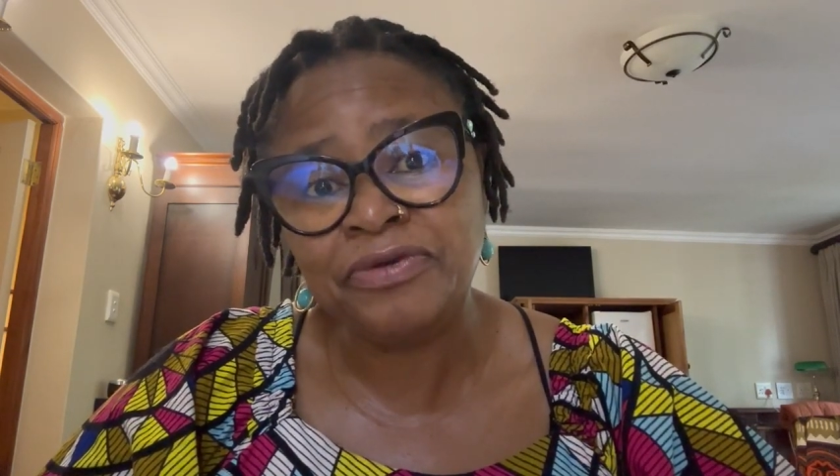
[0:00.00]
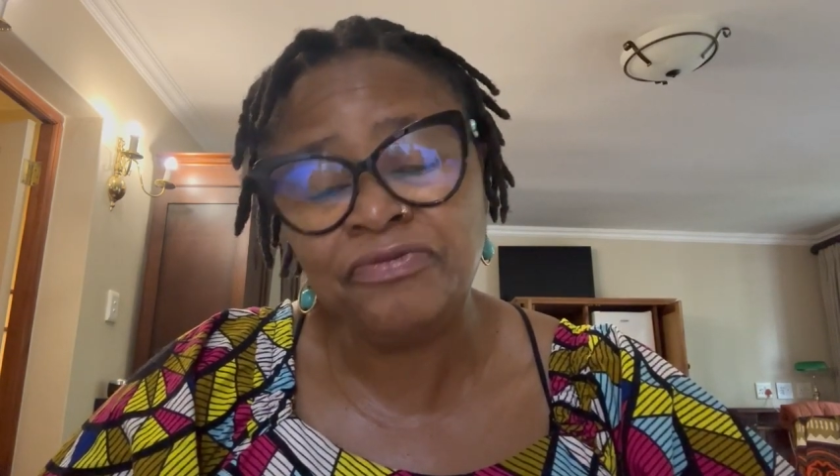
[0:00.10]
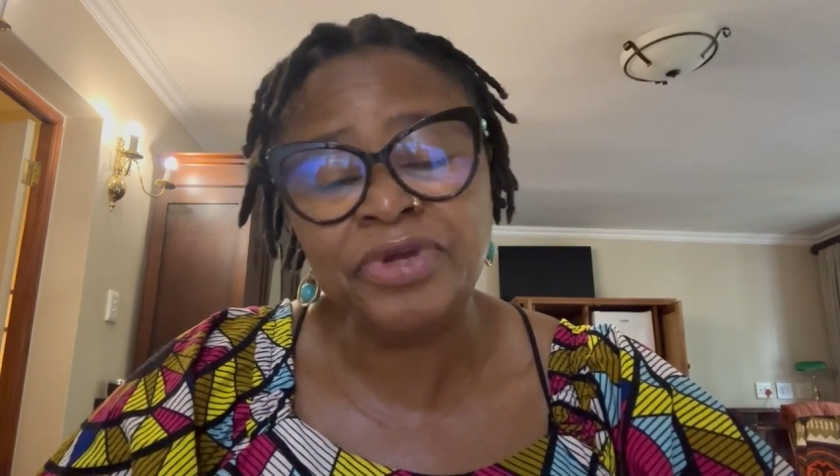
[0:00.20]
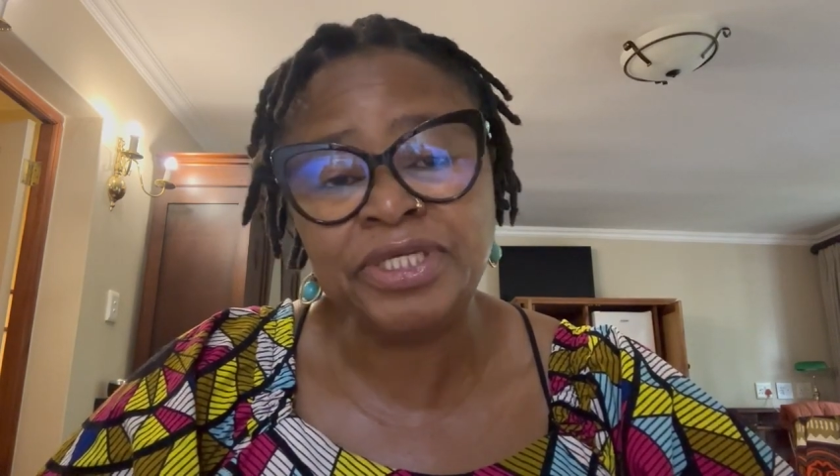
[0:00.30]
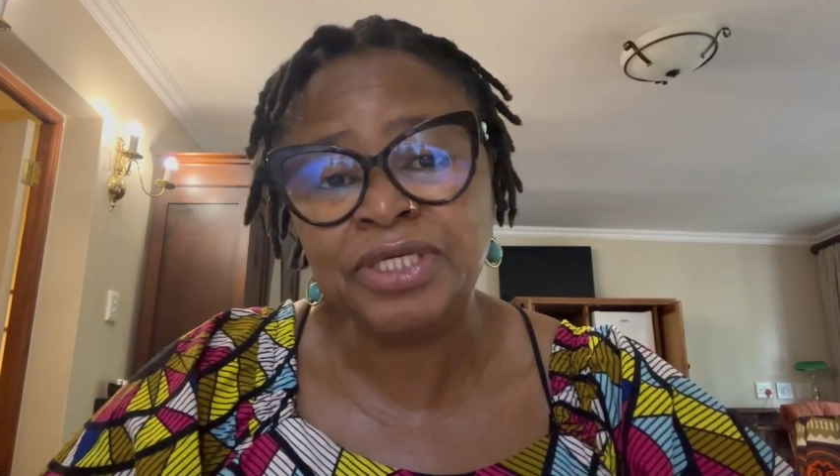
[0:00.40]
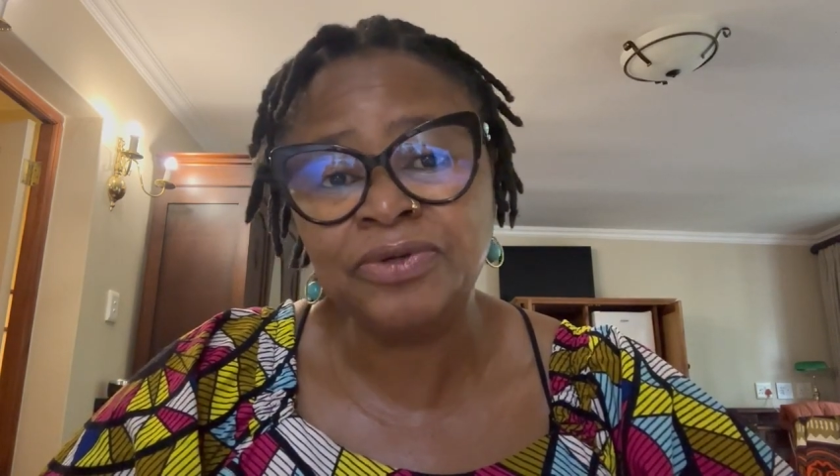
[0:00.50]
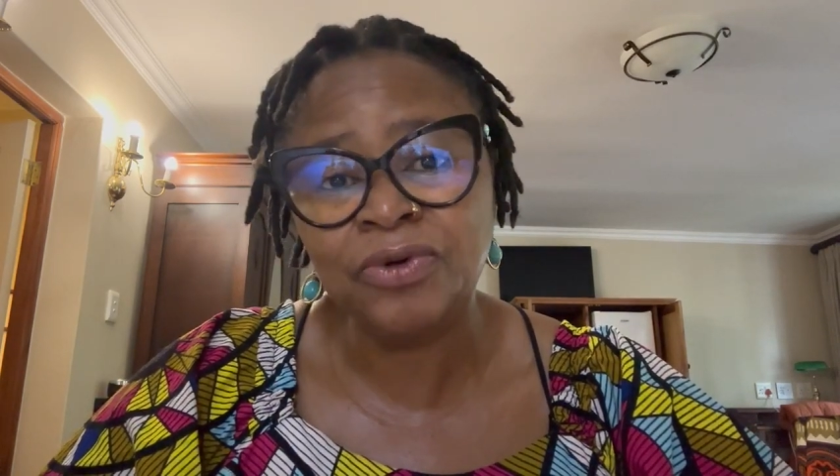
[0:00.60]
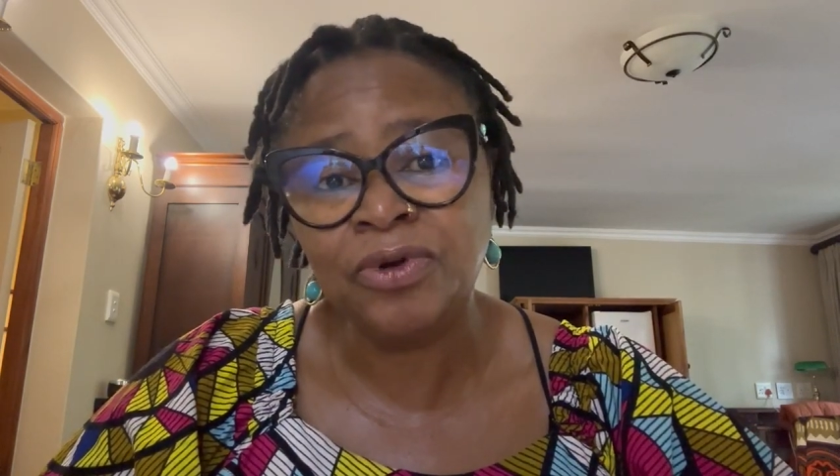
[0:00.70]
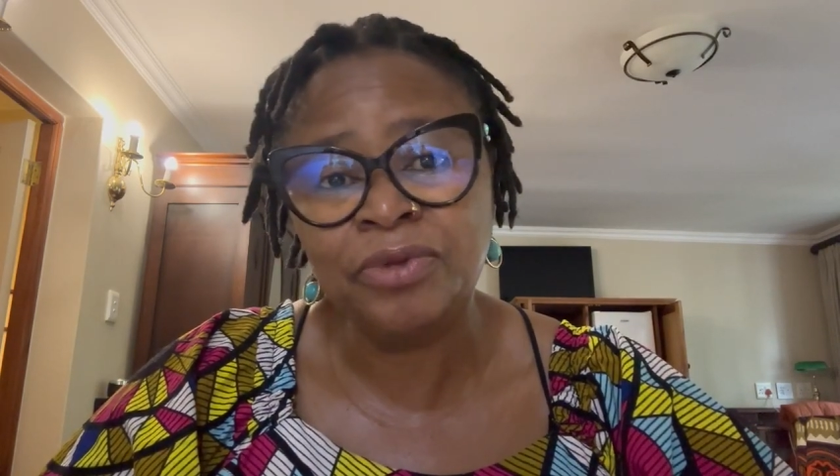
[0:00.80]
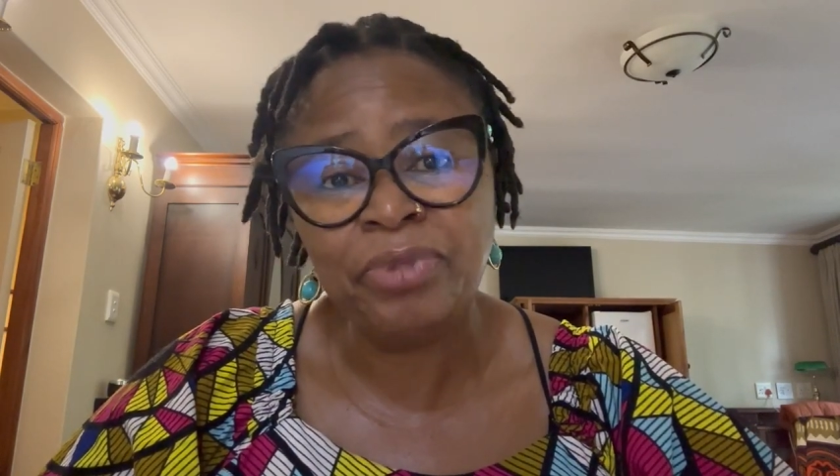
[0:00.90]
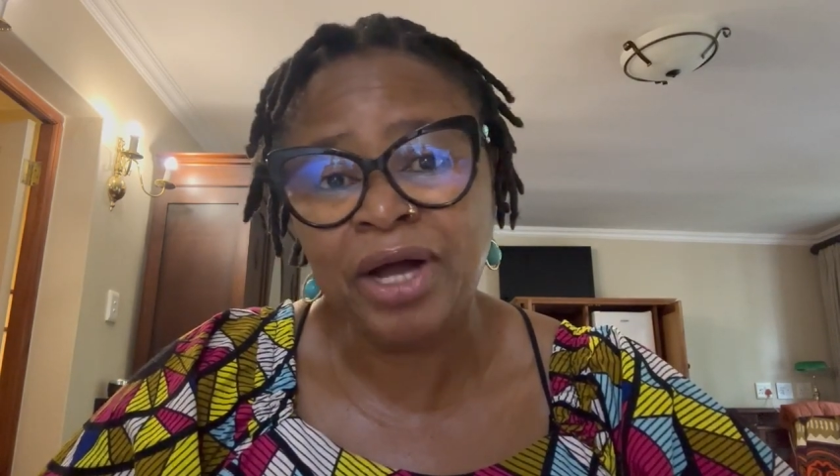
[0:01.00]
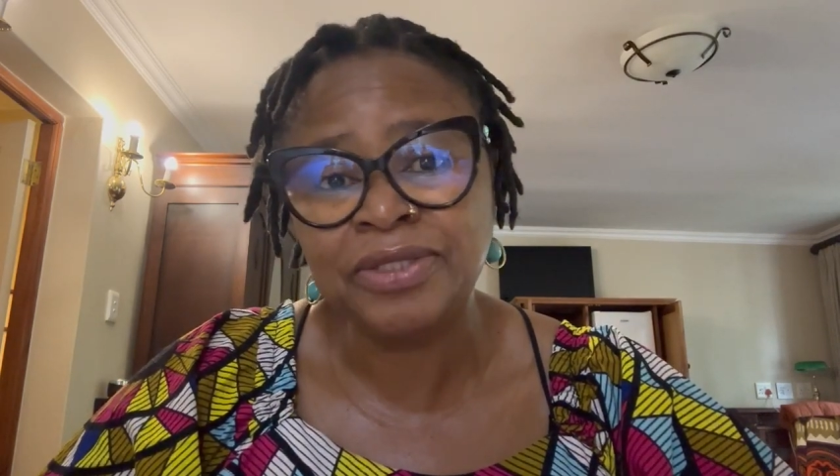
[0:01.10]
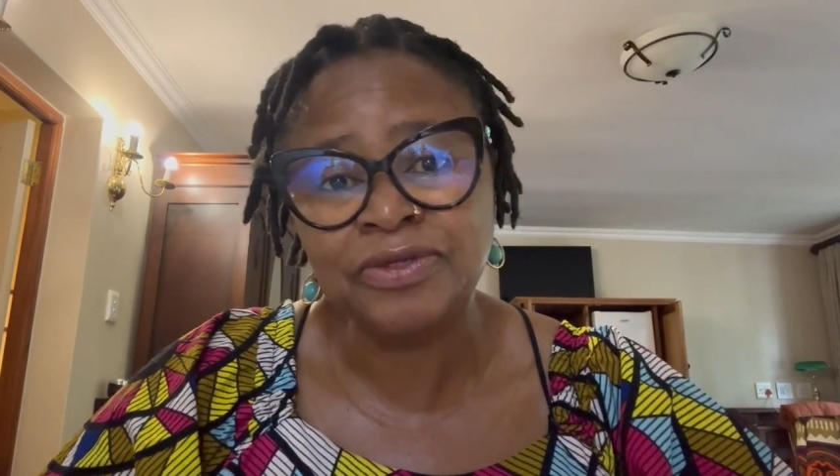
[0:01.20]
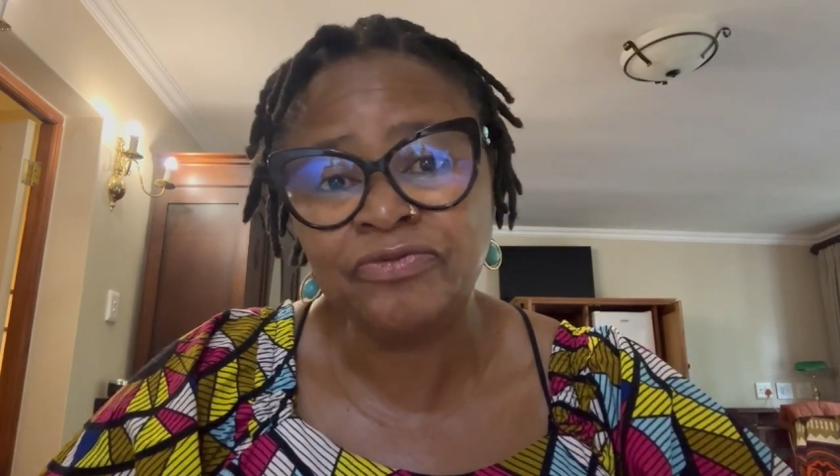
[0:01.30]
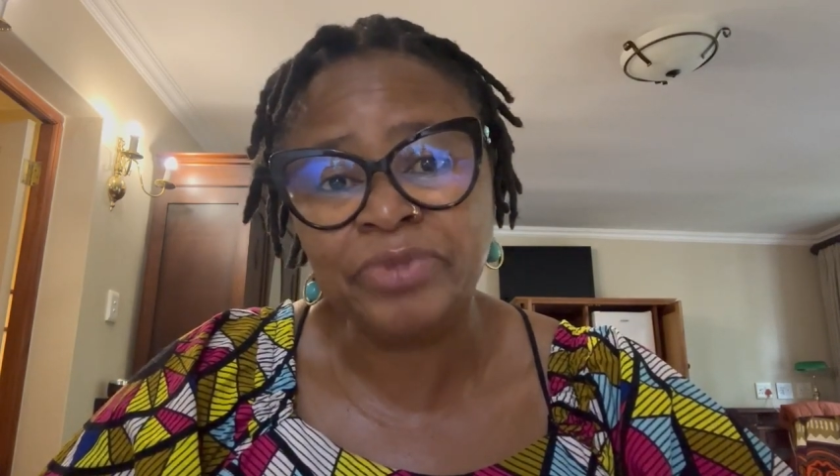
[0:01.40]
fetching all
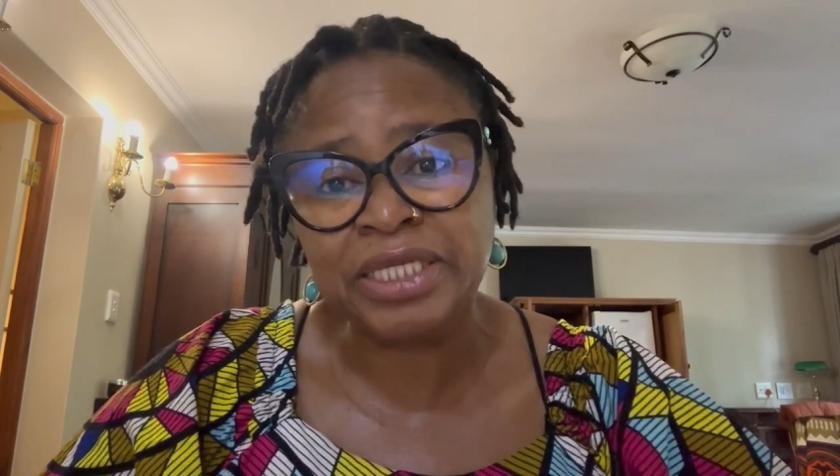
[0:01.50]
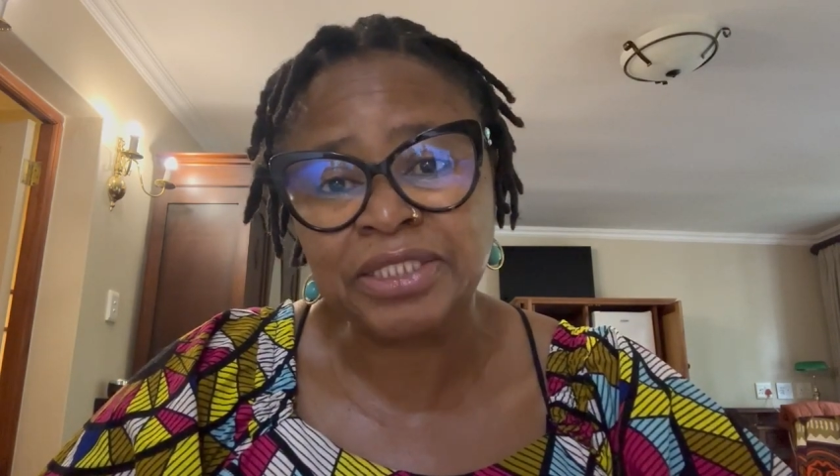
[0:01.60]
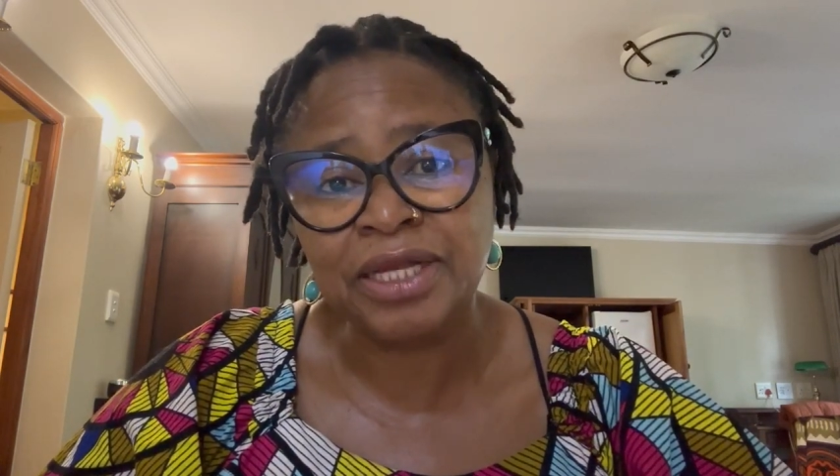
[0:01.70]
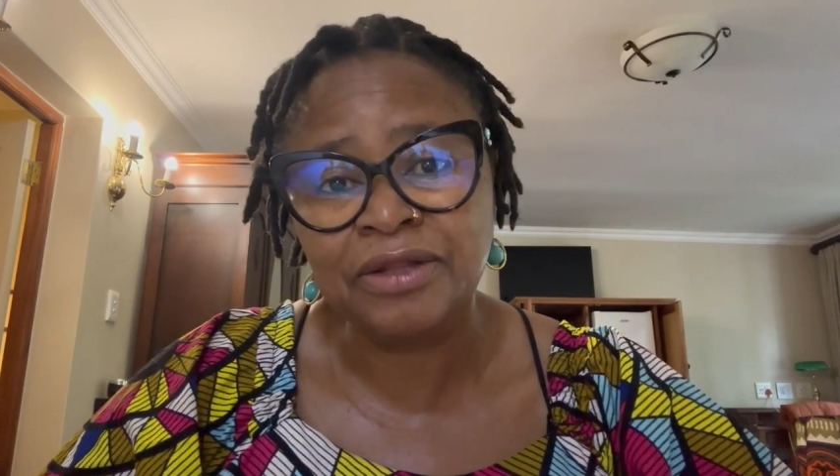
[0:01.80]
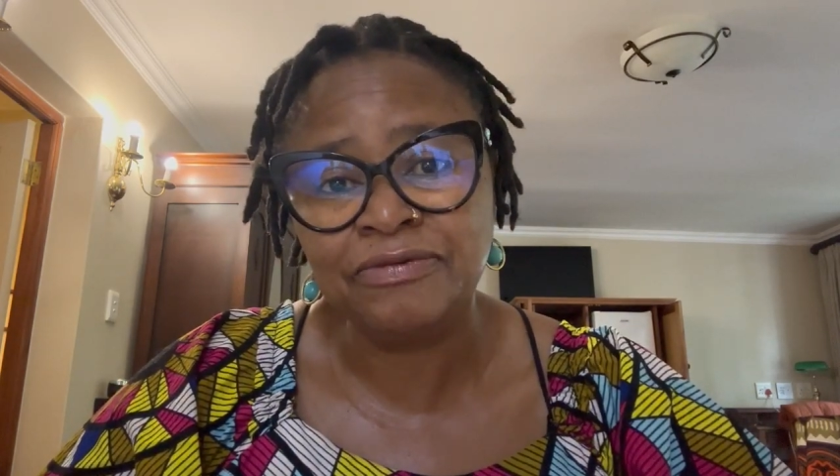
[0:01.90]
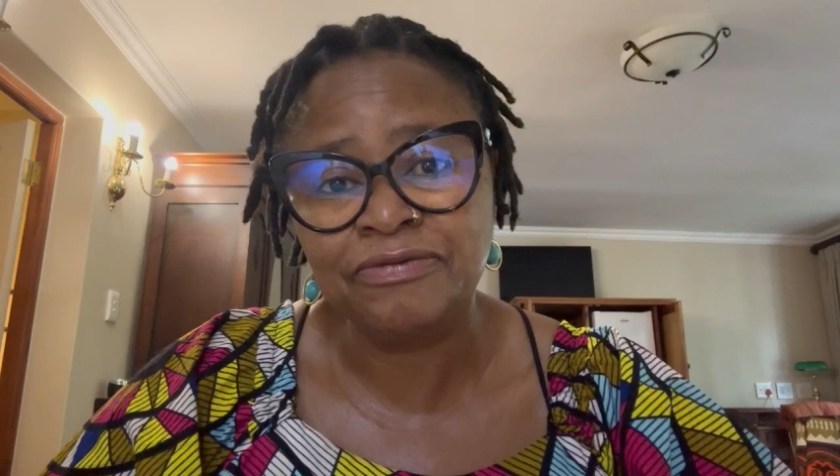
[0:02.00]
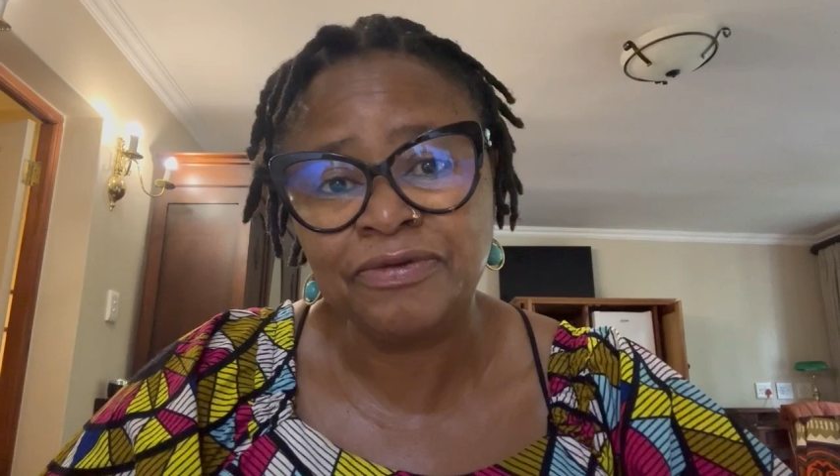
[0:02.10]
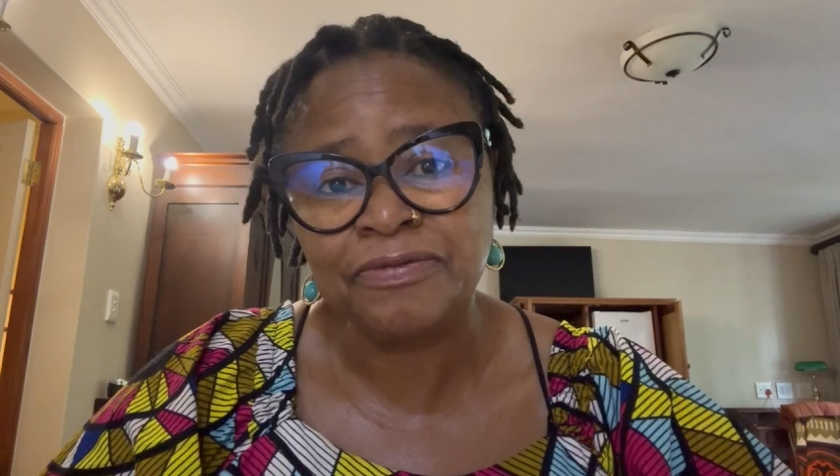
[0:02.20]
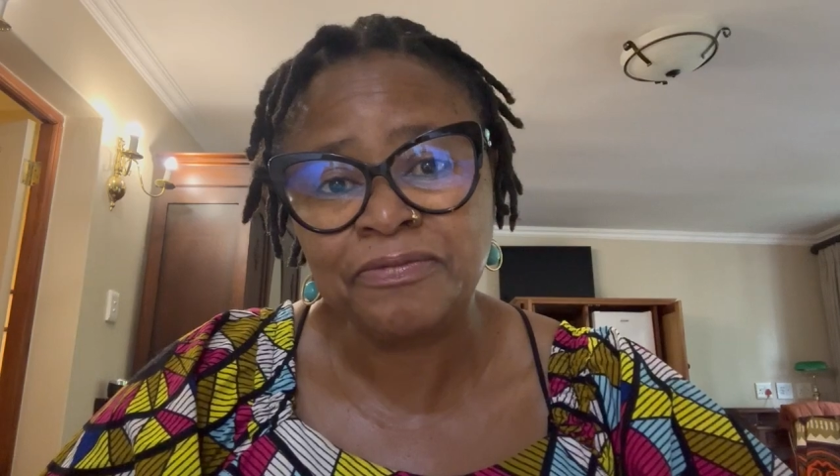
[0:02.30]
parts of myself